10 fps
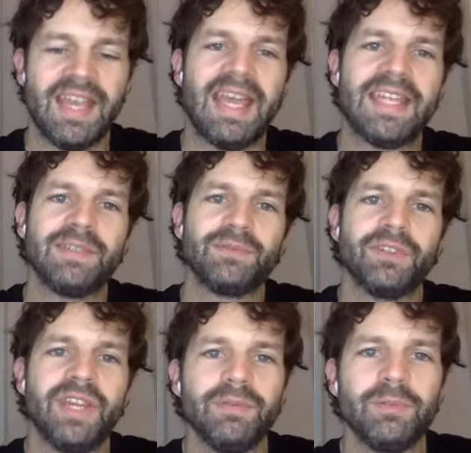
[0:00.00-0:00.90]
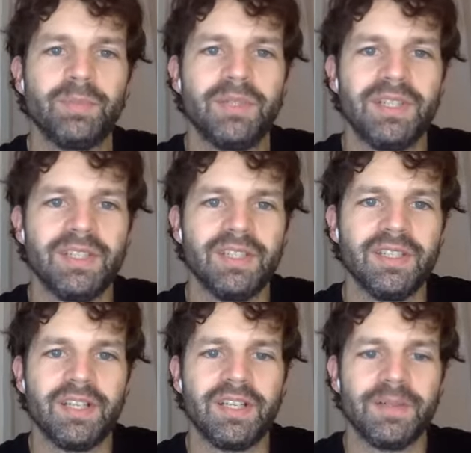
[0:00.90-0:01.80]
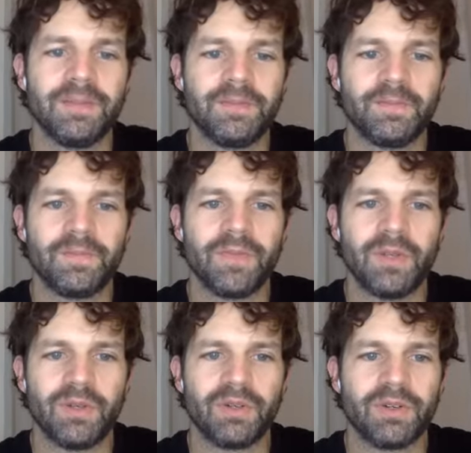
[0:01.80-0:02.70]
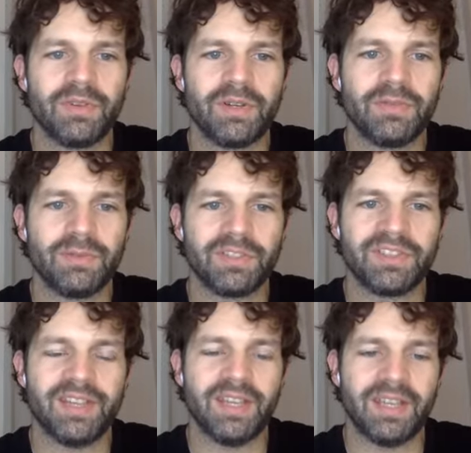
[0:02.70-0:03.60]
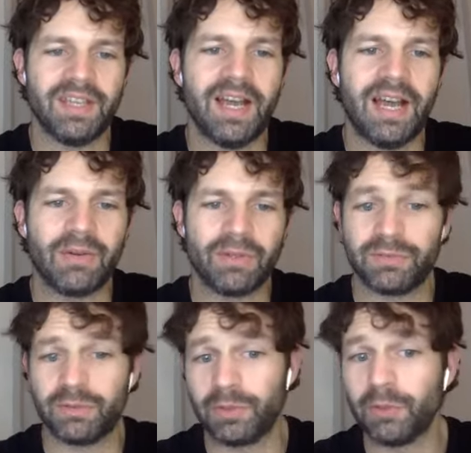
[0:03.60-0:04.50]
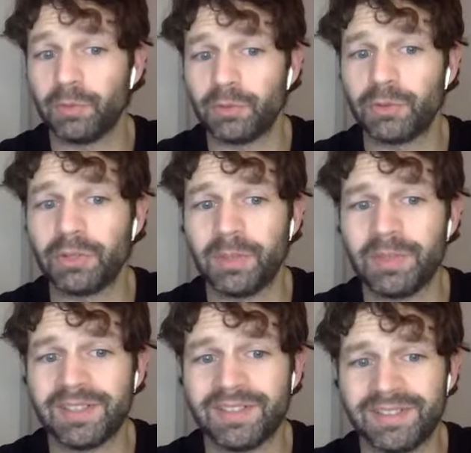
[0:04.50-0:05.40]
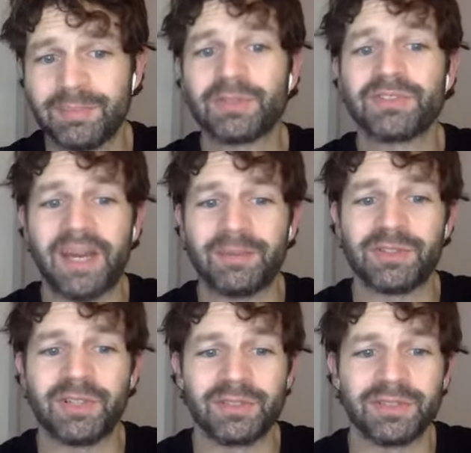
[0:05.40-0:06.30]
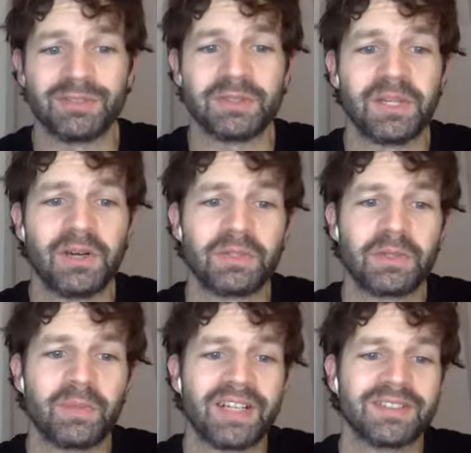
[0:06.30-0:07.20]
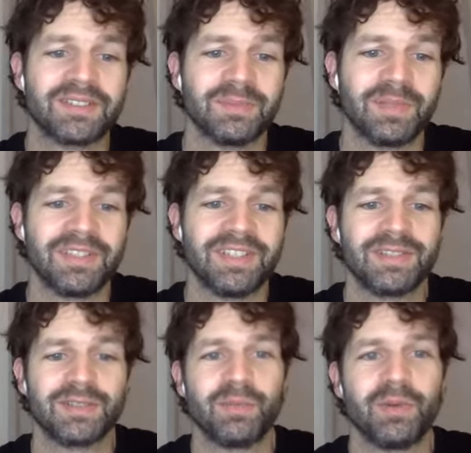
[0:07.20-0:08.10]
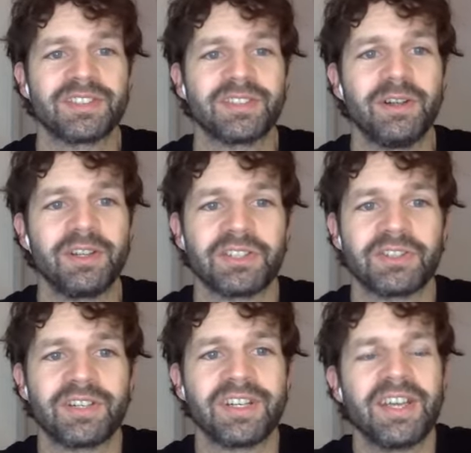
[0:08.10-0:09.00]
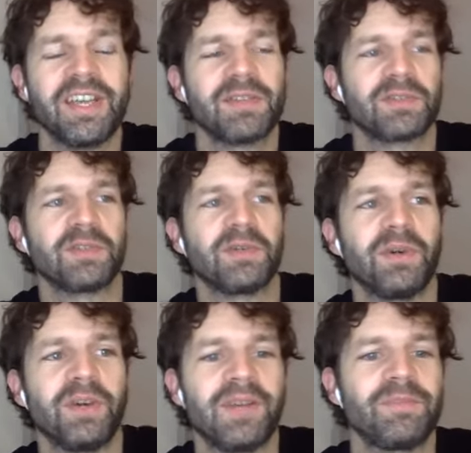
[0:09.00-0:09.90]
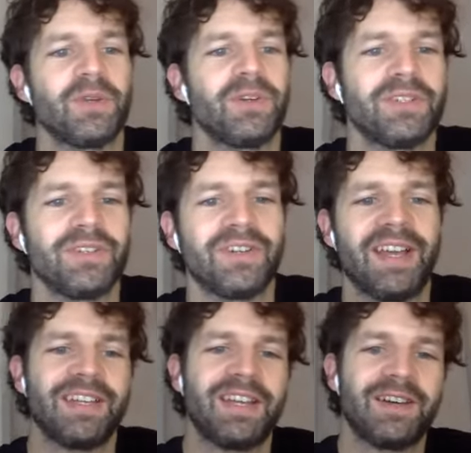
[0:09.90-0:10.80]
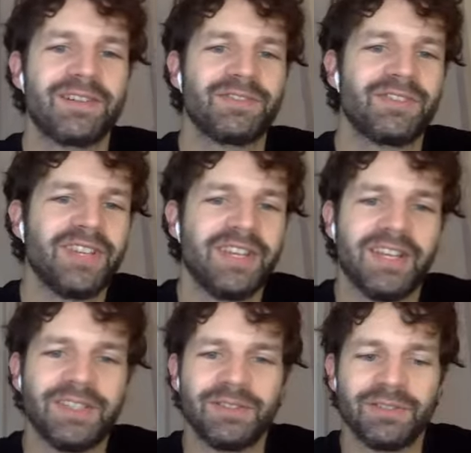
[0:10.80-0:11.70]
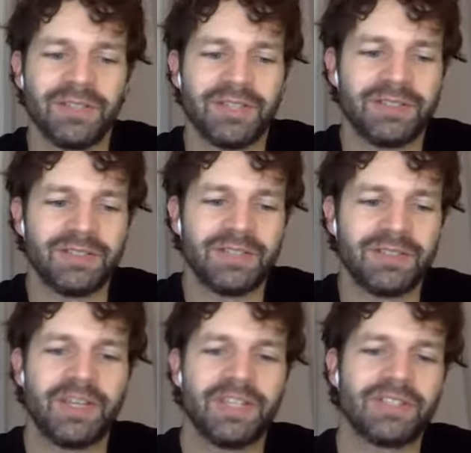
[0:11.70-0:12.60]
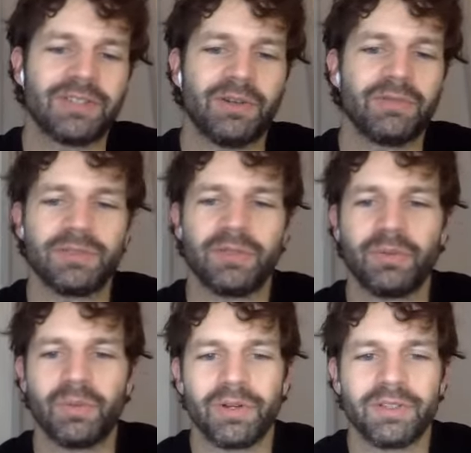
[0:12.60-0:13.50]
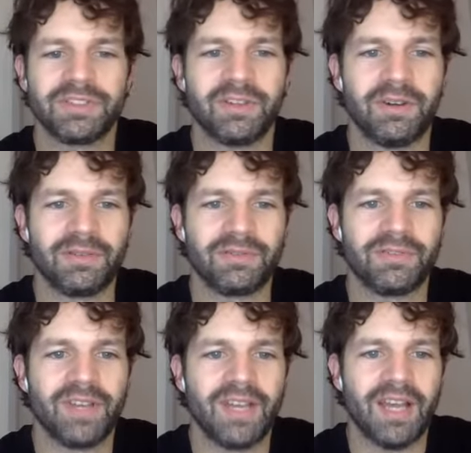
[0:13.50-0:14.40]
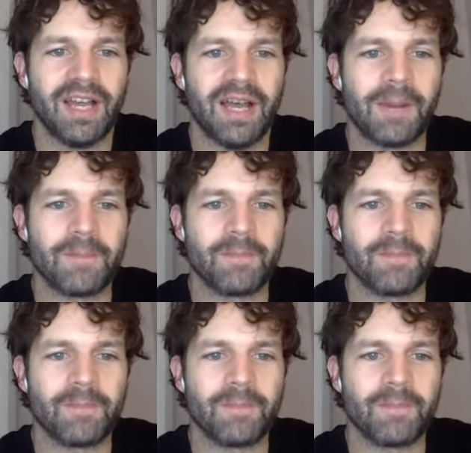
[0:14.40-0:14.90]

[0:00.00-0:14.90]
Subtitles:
And if today would be your very first day out of, so we're doing a bit of time travel, if you allow, we're going back to the days of Boston College, right? So you're heading out of education off into the world of, I